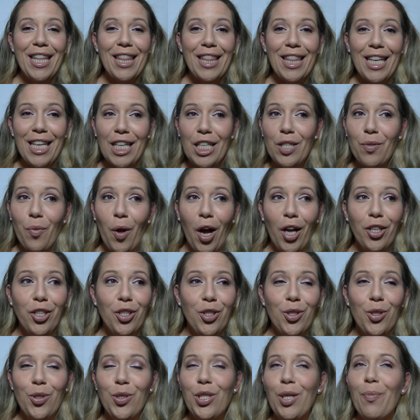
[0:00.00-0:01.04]
These
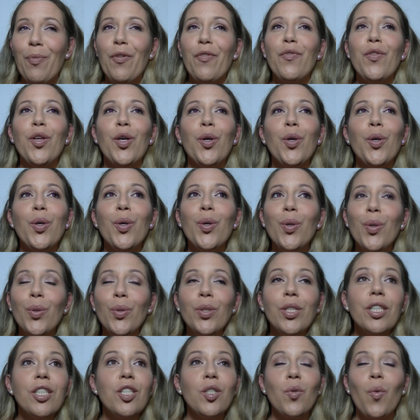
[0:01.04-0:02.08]
watches are some of the
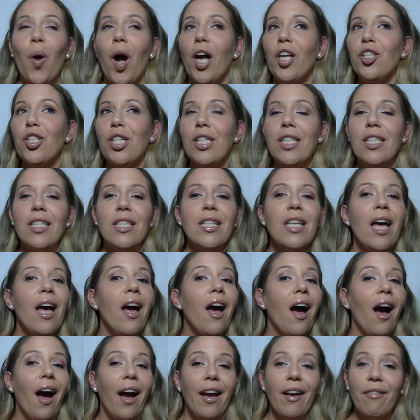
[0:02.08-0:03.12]
coolest watches
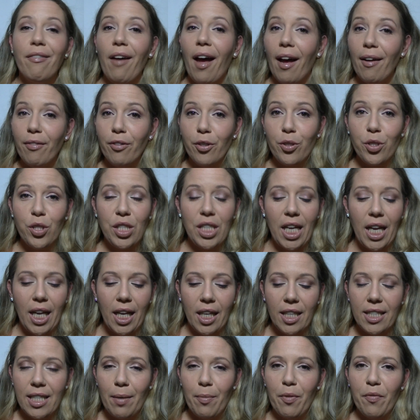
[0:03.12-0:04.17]
I have ever
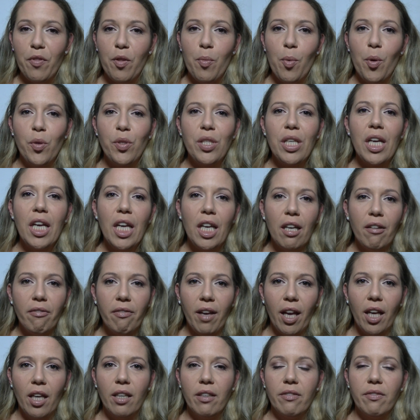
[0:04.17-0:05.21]
seen, some of the most
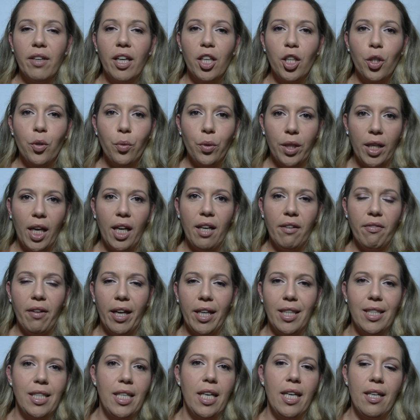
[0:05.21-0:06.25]
innovative and creative
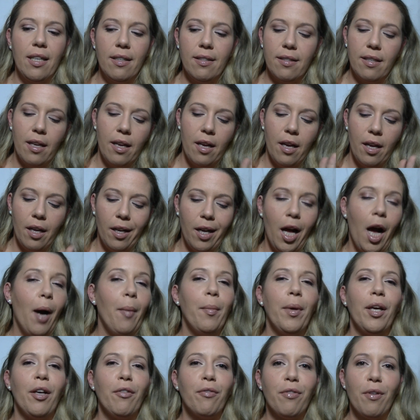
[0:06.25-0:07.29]
ideas
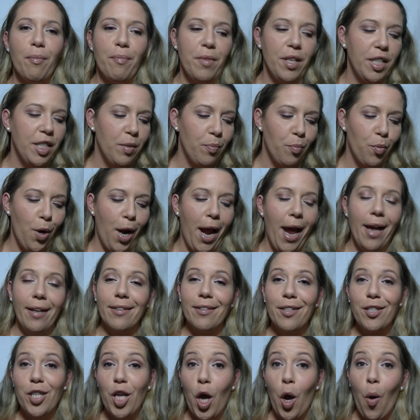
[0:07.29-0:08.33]
coming from this
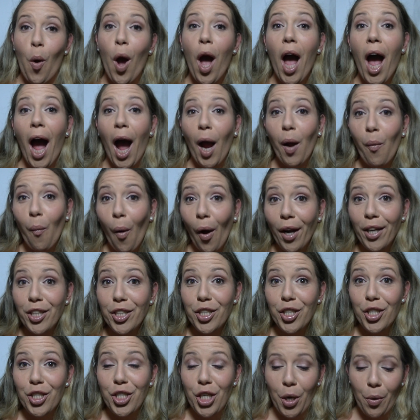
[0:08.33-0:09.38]
brand. So I wanted
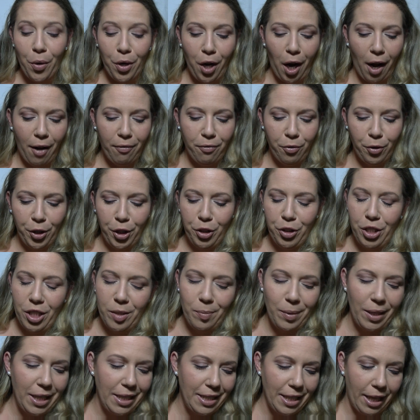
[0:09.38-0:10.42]
to show it off for you just
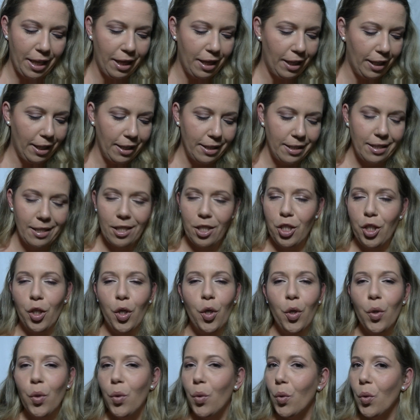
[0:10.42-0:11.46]
because I think it's such a
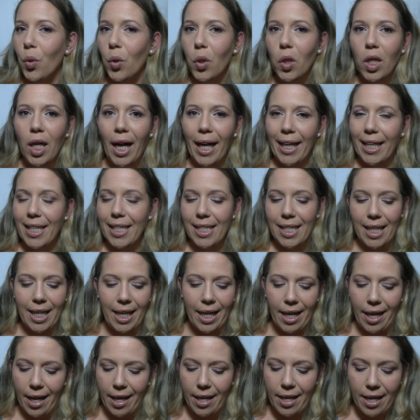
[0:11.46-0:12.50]
cool
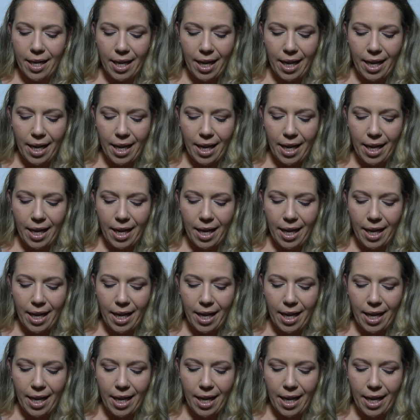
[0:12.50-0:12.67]
idea,